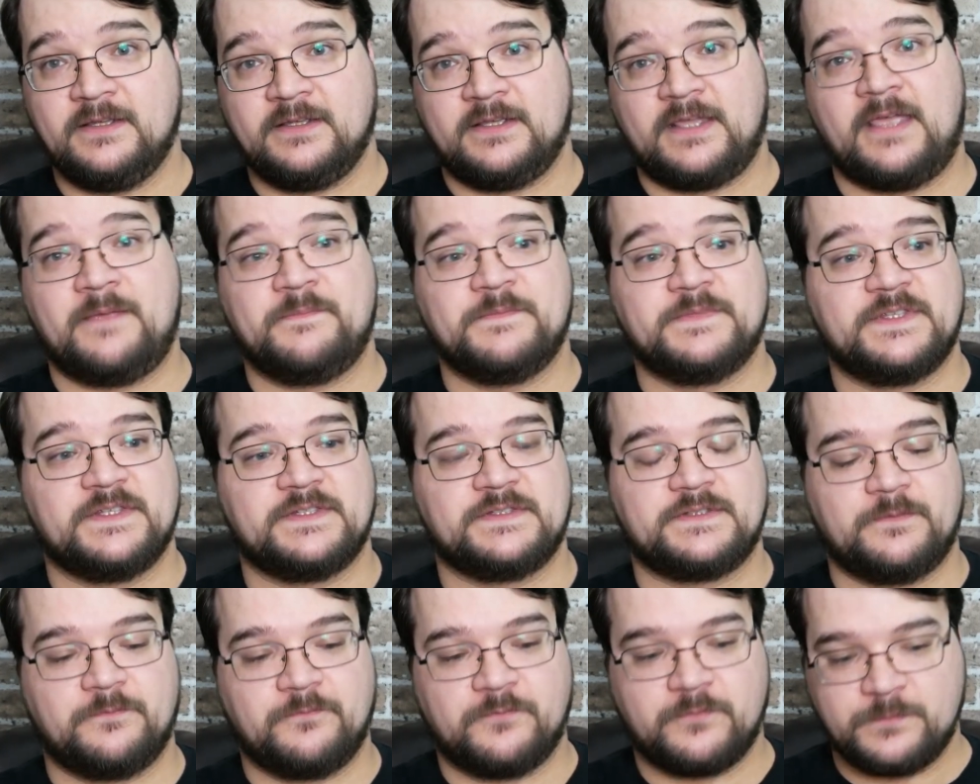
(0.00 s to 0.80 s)
game
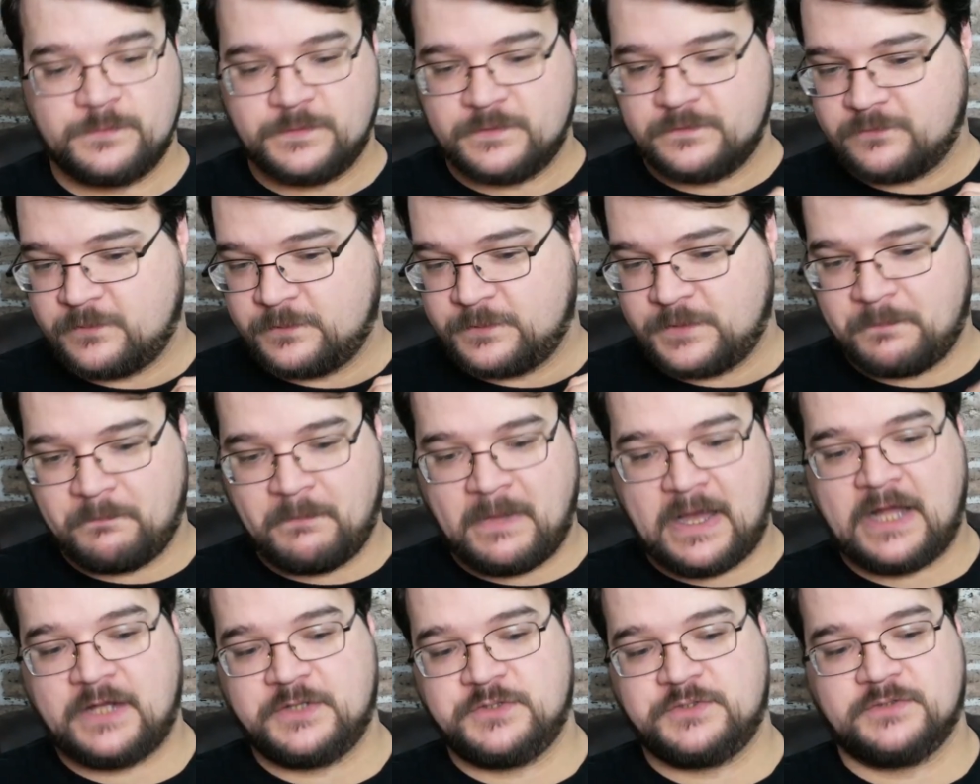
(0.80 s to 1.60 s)
system, from the
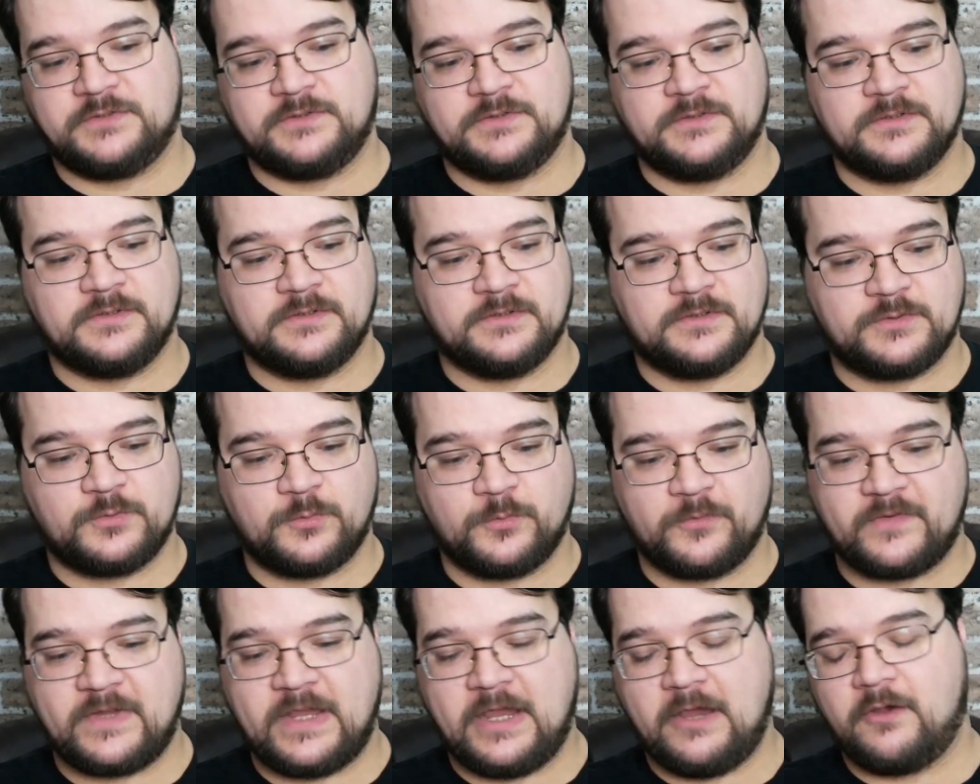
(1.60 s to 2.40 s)
modular
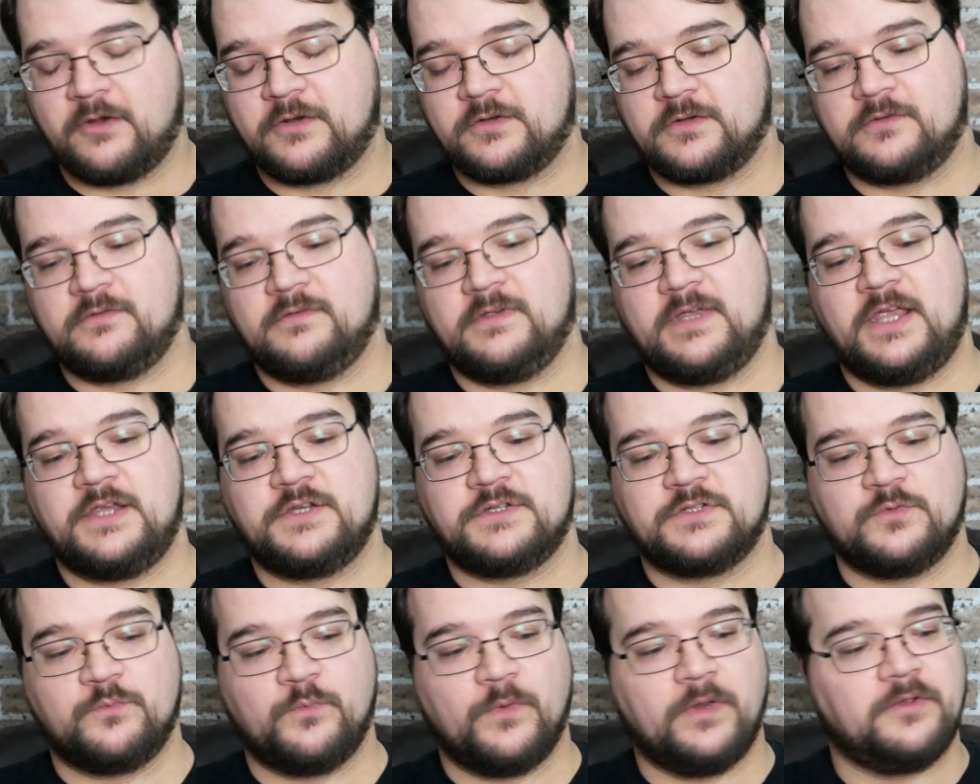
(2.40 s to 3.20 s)
sort of character
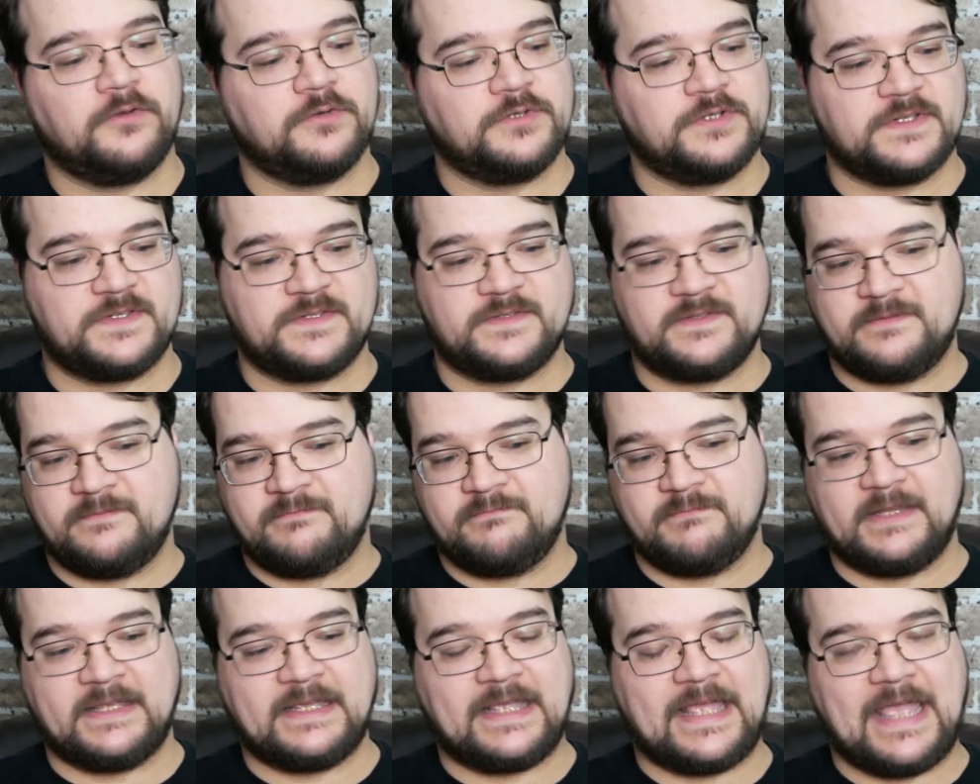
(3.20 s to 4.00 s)
creation where you're just
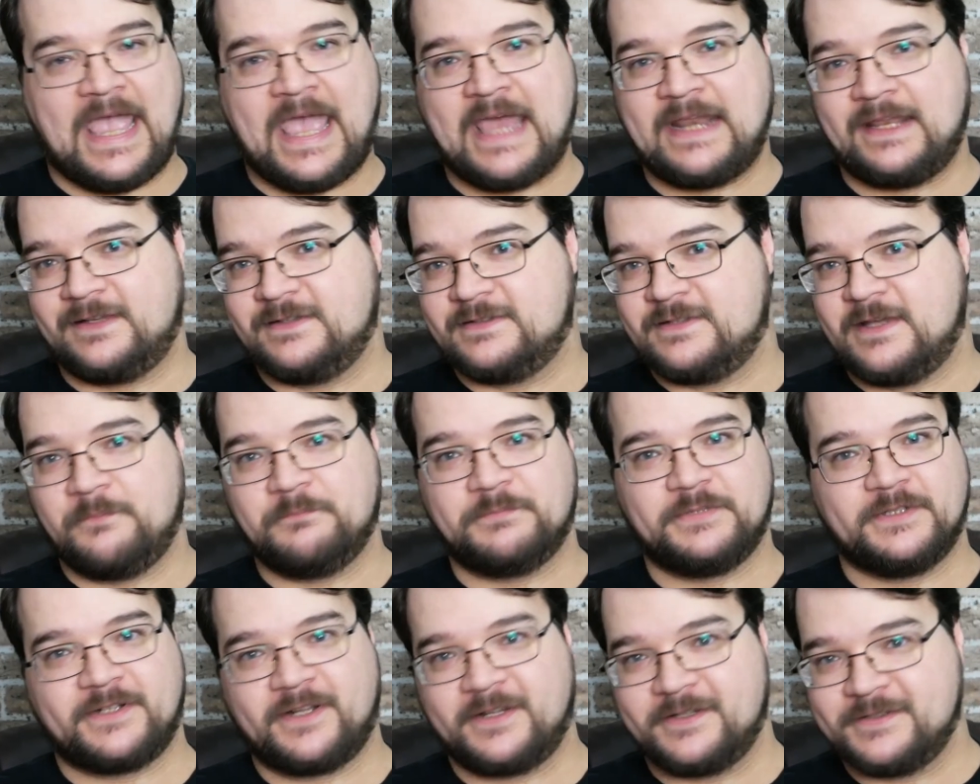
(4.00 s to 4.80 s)
like adding
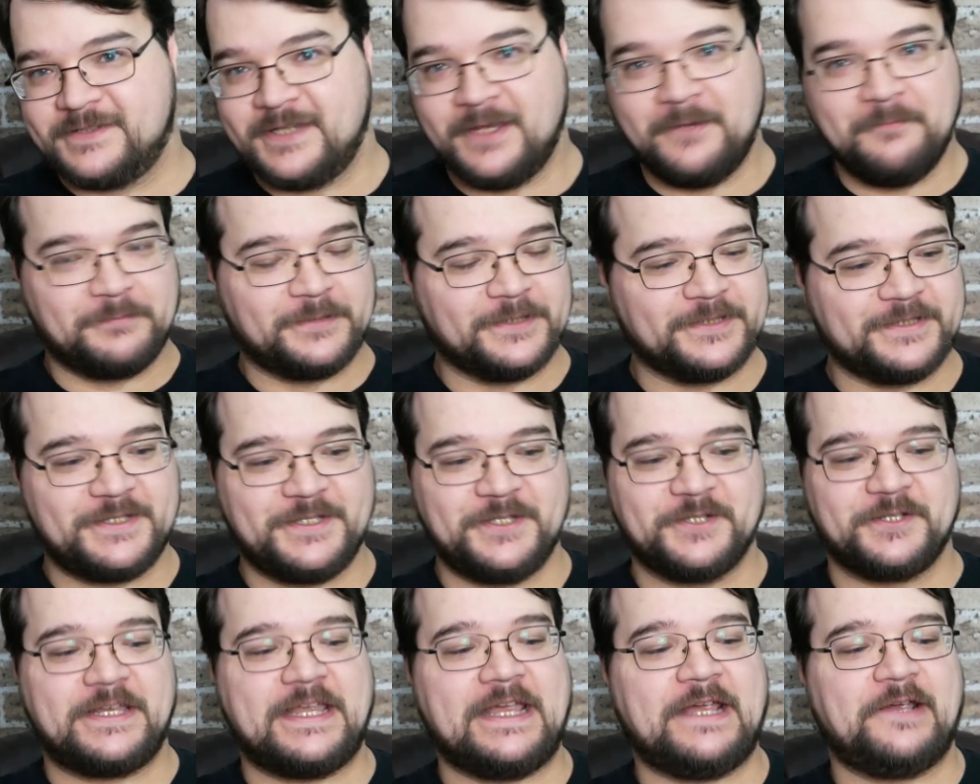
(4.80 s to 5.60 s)
template on template
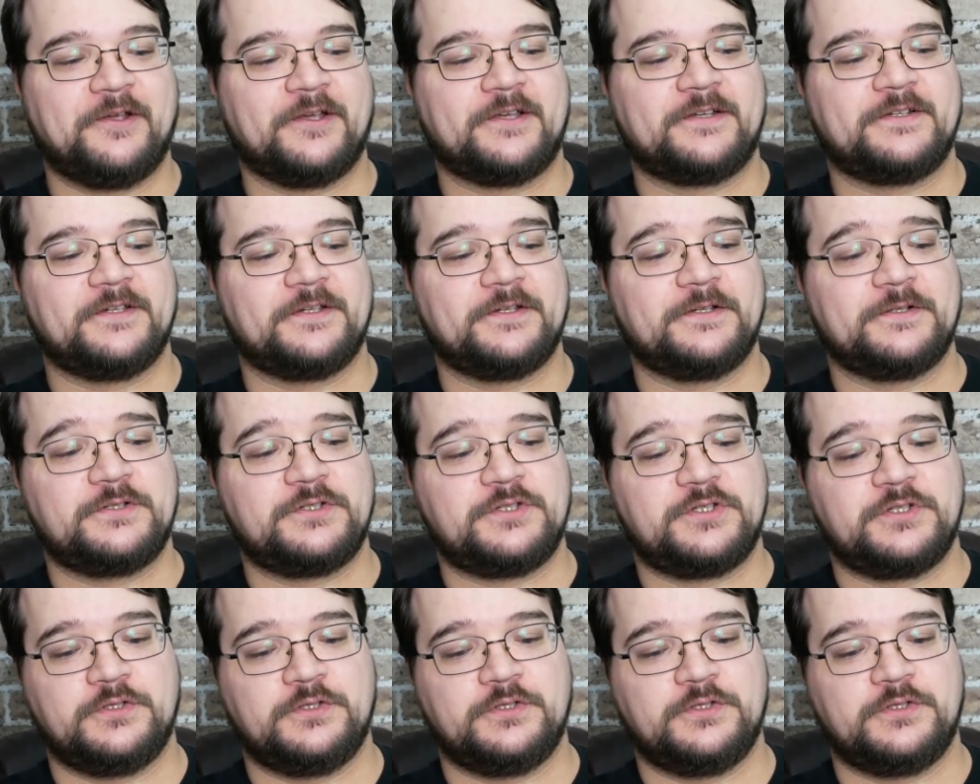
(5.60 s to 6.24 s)
to your character,